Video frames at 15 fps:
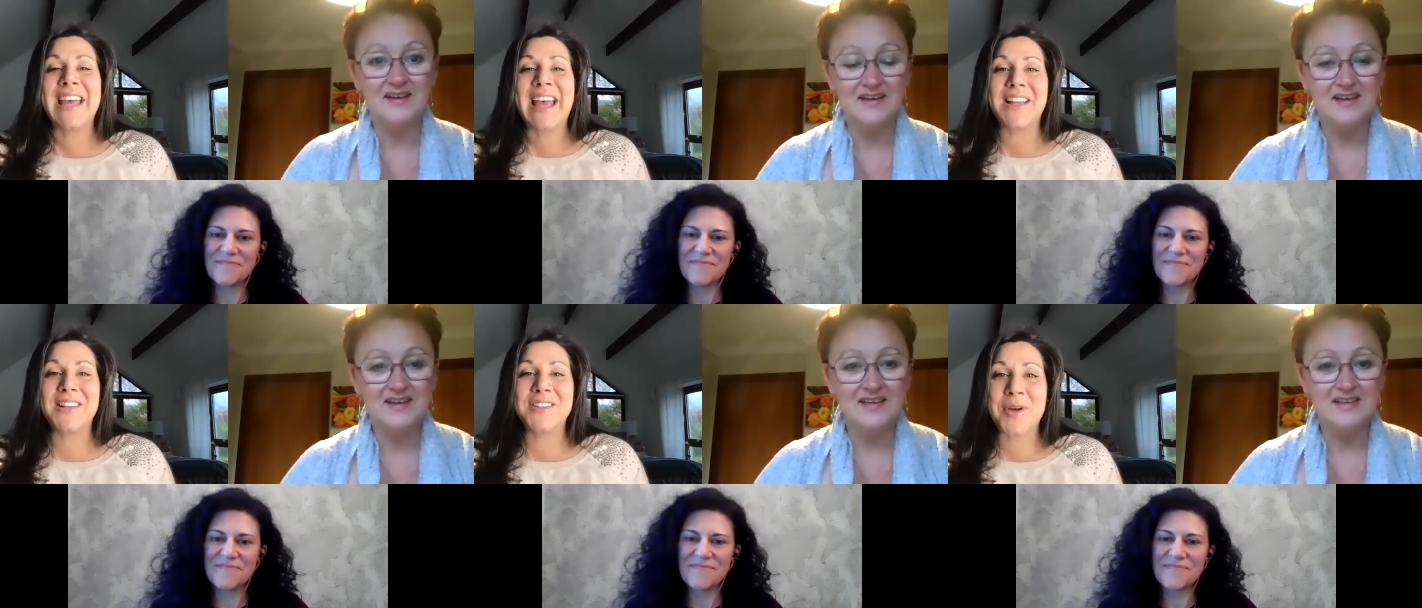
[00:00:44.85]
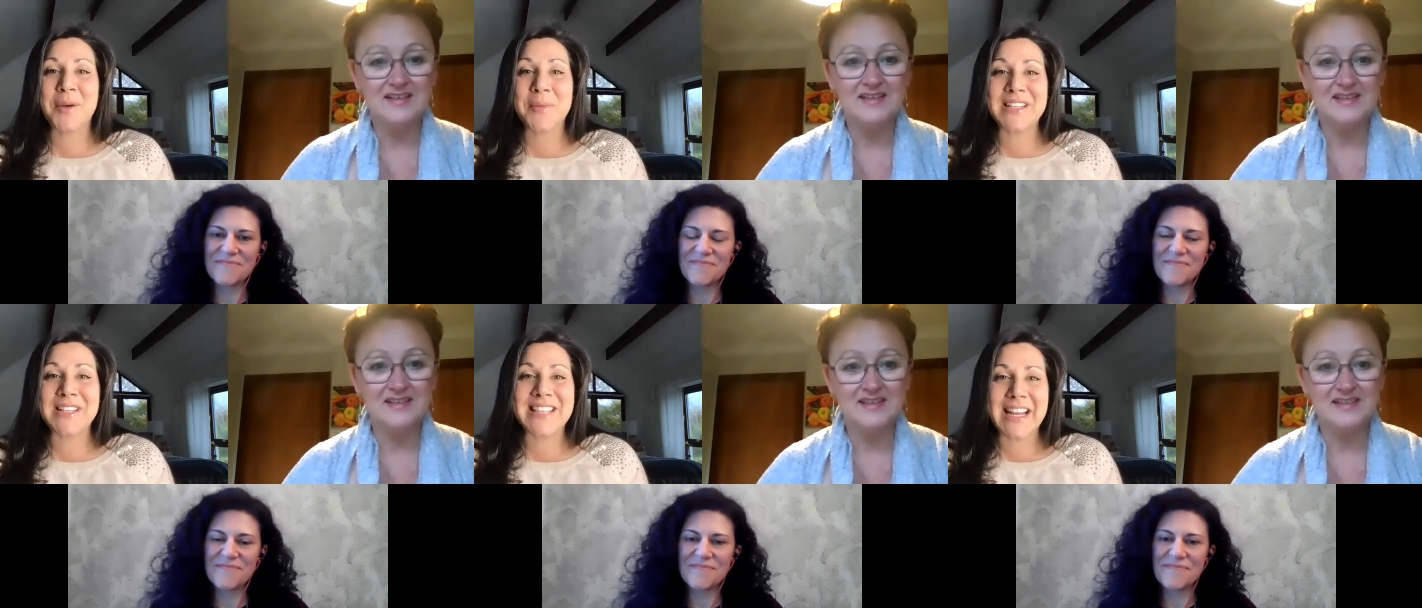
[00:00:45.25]
Speaker 1: And so I'm
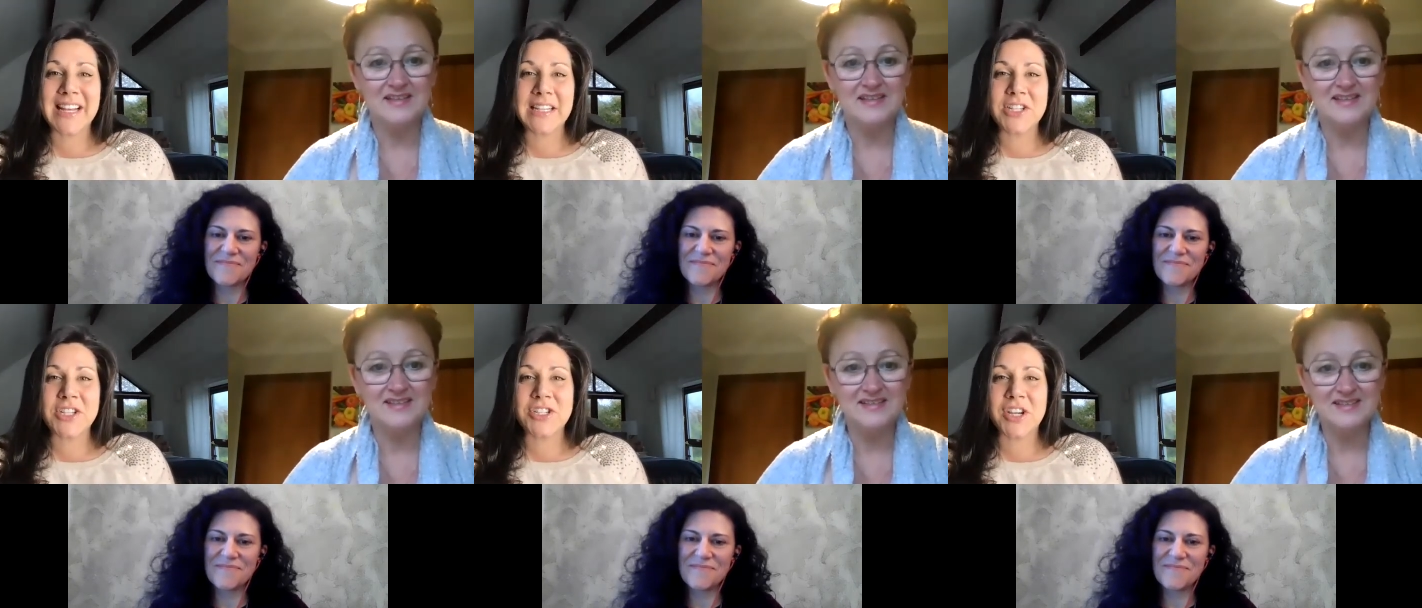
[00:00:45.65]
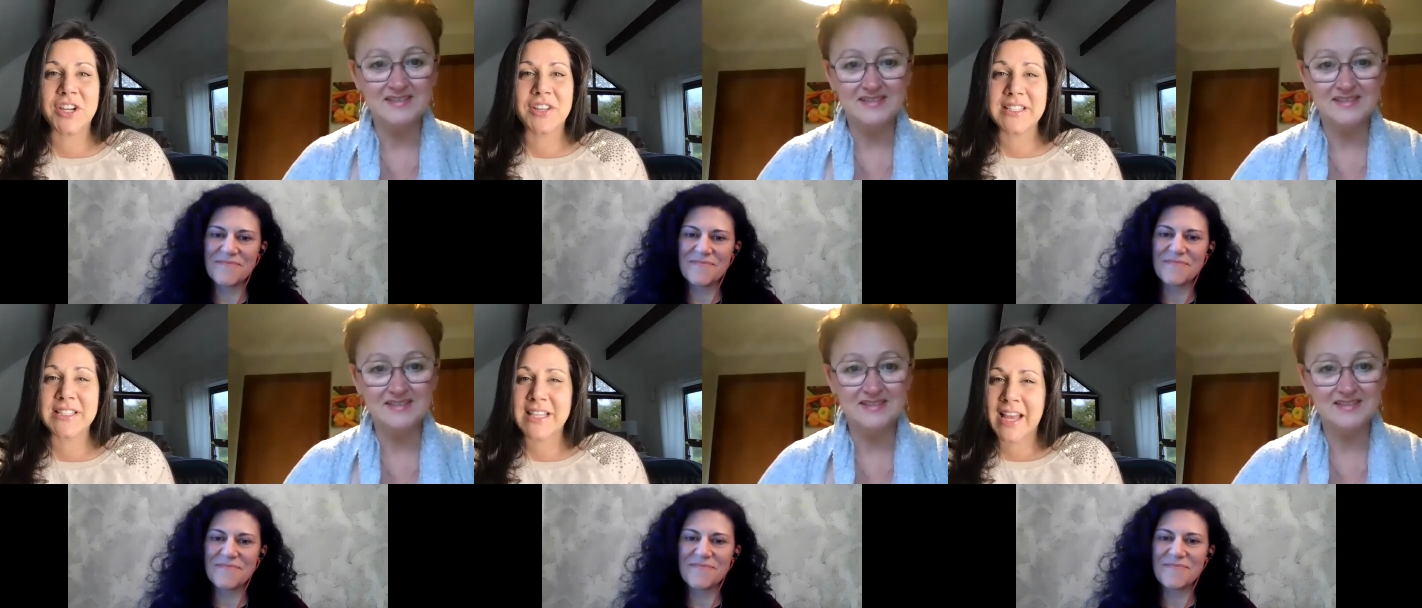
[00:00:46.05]
excited to share
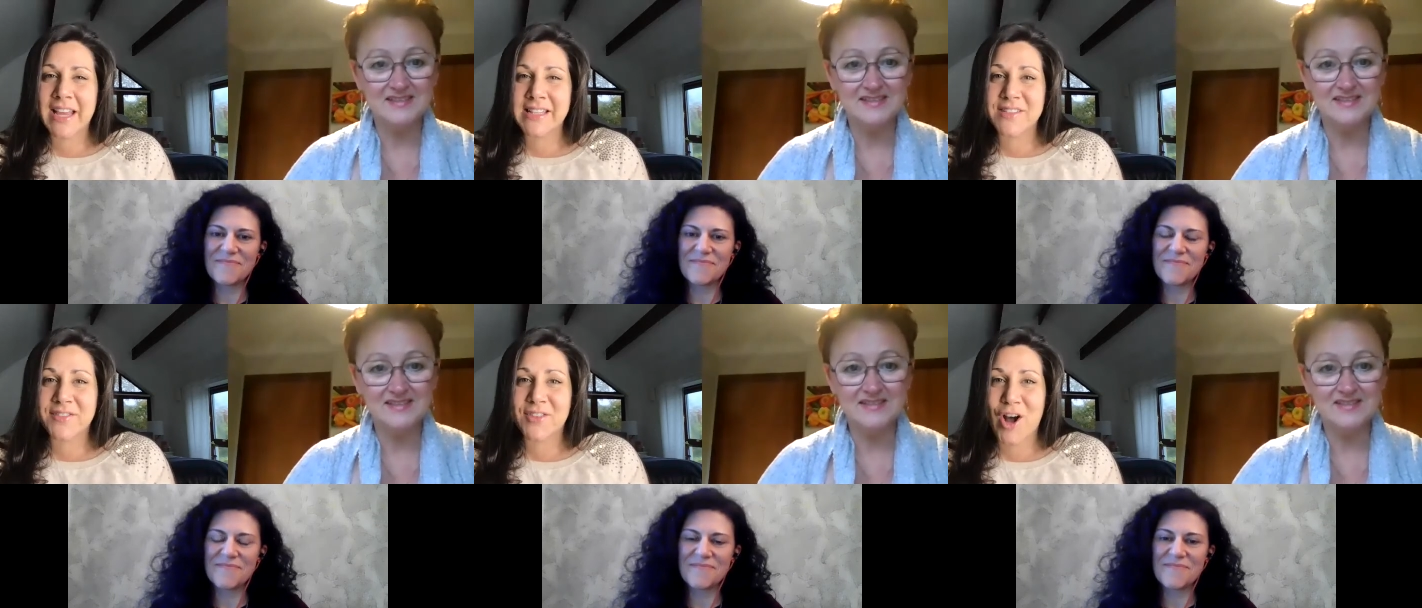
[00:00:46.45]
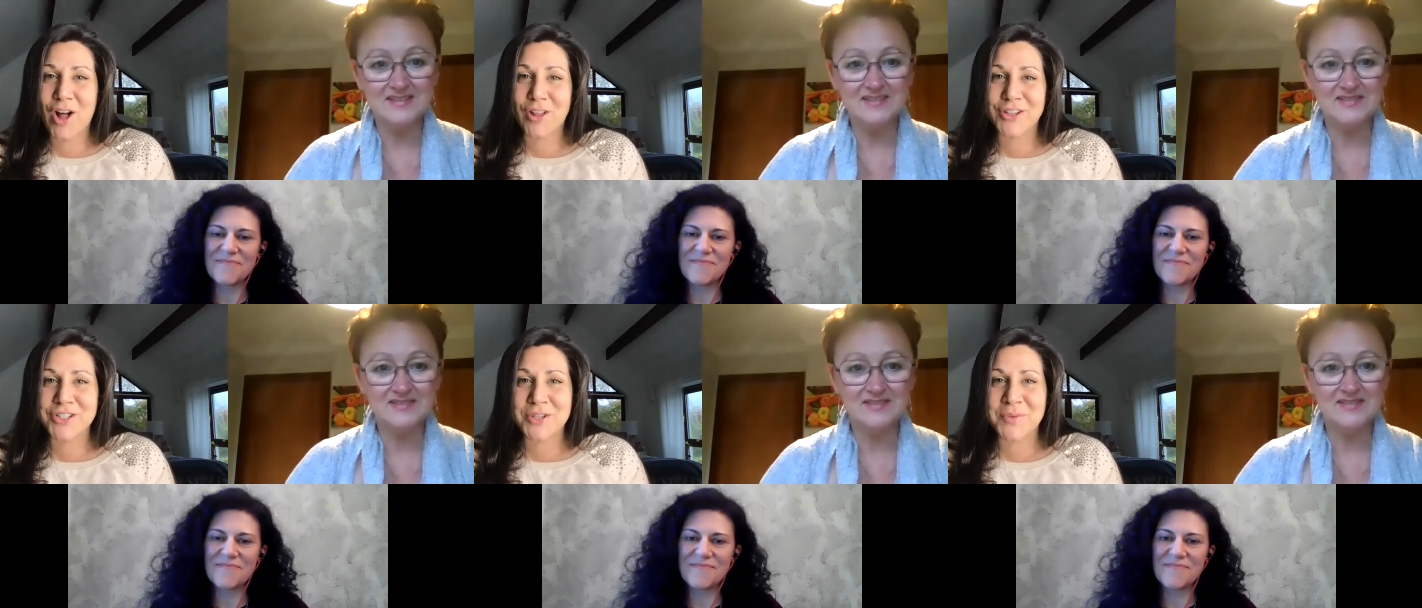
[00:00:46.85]
the science of
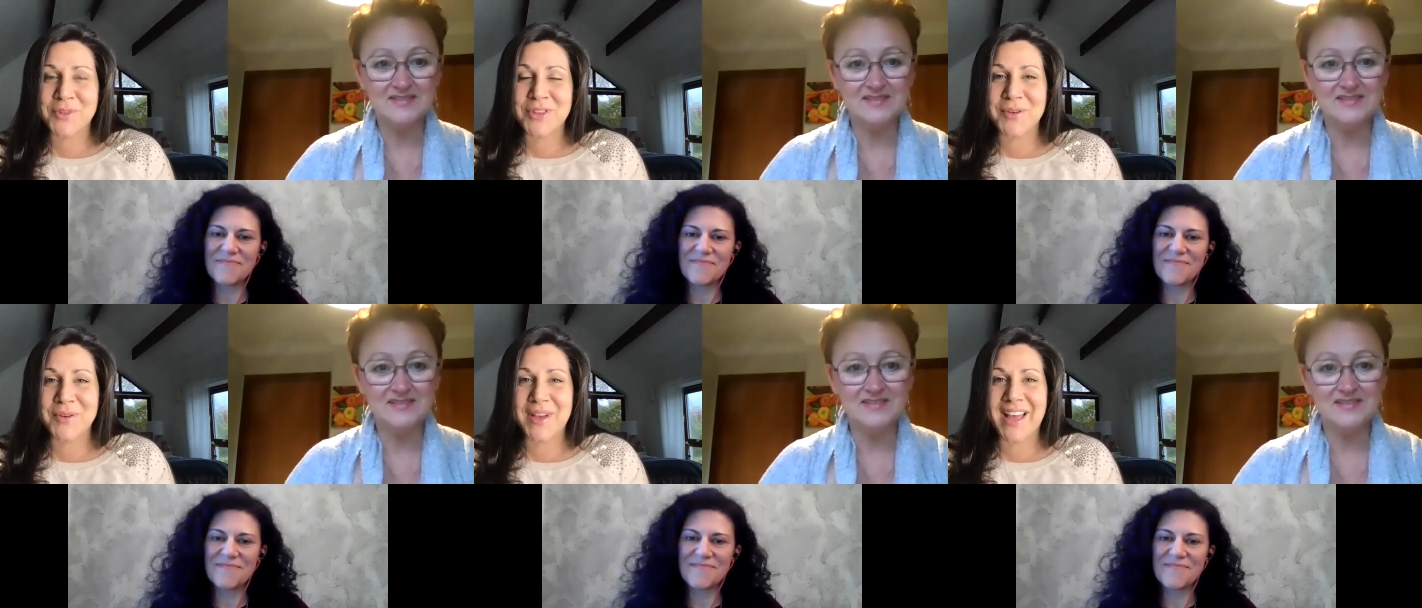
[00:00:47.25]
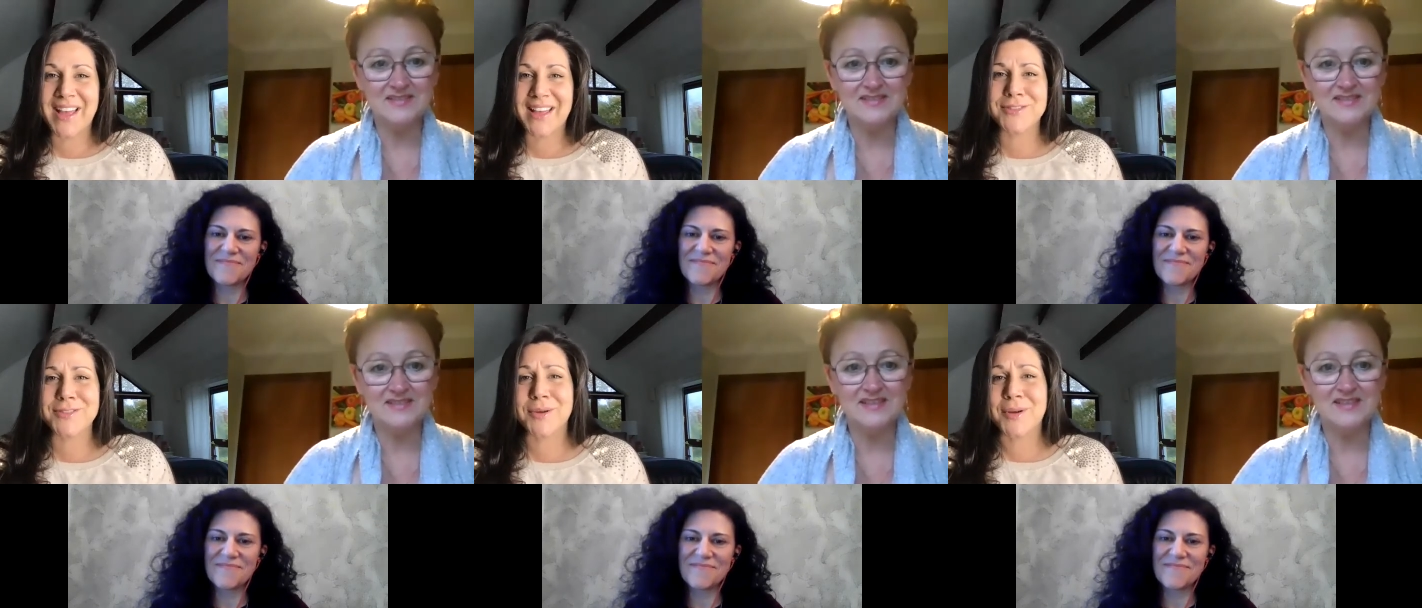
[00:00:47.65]
collagen with you guys. So